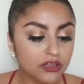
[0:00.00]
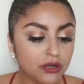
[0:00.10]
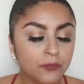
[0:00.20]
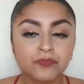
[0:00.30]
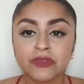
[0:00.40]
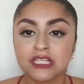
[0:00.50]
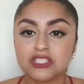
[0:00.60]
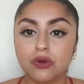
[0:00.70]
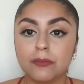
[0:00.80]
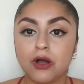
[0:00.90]
though.
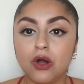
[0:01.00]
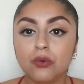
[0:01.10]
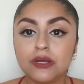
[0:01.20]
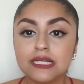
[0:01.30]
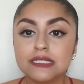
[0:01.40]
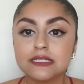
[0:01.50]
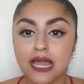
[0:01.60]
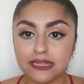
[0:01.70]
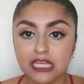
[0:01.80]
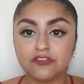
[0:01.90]
So I'm always,
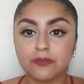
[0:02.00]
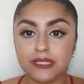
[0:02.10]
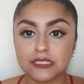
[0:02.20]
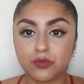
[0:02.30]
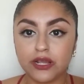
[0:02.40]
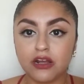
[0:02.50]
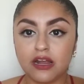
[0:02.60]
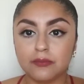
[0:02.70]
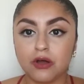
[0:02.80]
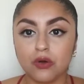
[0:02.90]
I think from this point on,
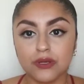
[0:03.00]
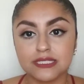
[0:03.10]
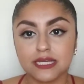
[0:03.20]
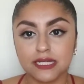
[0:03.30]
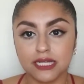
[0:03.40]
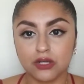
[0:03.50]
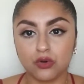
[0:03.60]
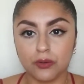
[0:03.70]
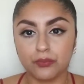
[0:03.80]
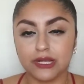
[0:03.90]
I'm always going to
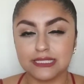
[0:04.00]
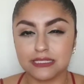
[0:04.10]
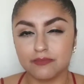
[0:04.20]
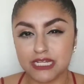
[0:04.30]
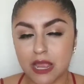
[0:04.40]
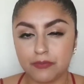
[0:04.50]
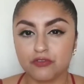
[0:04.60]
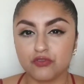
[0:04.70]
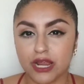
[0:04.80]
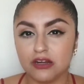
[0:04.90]
incorporate some type of
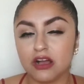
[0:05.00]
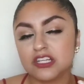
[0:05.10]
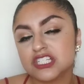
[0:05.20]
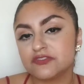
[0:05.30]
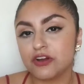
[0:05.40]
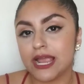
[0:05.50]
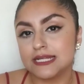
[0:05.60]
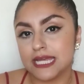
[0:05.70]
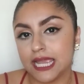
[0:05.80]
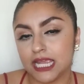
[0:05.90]
retinol just for
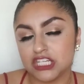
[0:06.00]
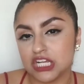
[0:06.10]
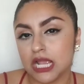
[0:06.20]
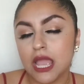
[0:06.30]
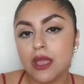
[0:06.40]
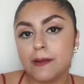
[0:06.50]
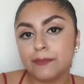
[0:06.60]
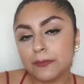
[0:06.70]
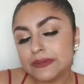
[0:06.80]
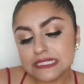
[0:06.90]
anti-aging
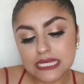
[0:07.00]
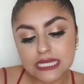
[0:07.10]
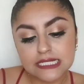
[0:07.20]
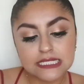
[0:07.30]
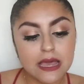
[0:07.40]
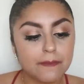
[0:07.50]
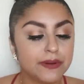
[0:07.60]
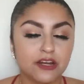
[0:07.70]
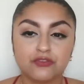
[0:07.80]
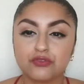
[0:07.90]
purposes,
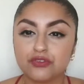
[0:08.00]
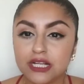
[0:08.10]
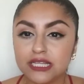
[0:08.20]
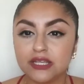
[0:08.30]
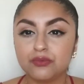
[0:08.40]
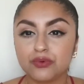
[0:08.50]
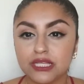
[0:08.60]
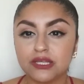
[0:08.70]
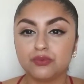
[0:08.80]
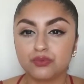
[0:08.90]
but I've
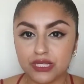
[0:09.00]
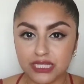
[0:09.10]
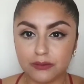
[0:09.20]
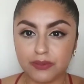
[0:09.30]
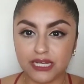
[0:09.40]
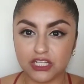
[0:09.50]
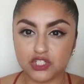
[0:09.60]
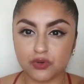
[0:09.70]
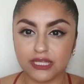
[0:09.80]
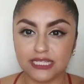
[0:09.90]
really been
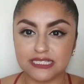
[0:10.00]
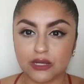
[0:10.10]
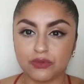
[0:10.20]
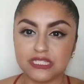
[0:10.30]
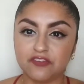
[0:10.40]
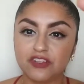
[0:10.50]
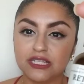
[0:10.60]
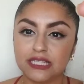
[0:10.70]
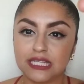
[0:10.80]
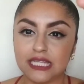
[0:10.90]
enjoying this. I will
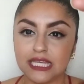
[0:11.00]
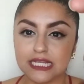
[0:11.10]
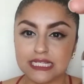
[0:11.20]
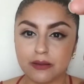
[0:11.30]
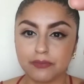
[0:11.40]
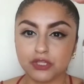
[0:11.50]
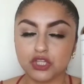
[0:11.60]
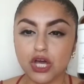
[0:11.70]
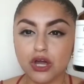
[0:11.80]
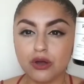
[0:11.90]
definitely link it down
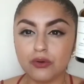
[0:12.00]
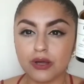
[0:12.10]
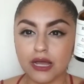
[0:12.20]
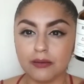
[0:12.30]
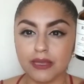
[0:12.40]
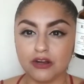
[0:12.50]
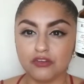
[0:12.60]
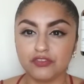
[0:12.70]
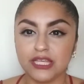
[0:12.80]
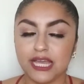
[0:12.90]
below, and
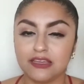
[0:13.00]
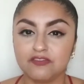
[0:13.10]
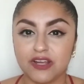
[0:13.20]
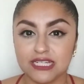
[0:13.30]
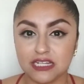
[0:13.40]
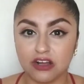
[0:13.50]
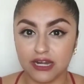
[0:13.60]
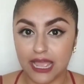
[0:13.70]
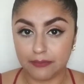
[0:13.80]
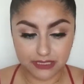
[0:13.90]
hopefully I can find it on
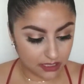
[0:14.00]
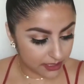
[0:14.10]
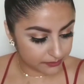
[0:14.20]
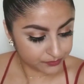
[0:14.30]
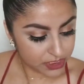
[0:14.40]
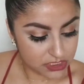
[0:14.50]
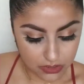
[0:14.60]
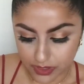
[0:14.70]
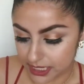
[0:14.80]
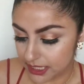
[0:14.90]
Amazon,
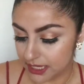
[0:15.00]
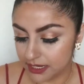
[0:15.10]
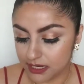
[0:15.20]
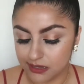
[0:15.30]
so I can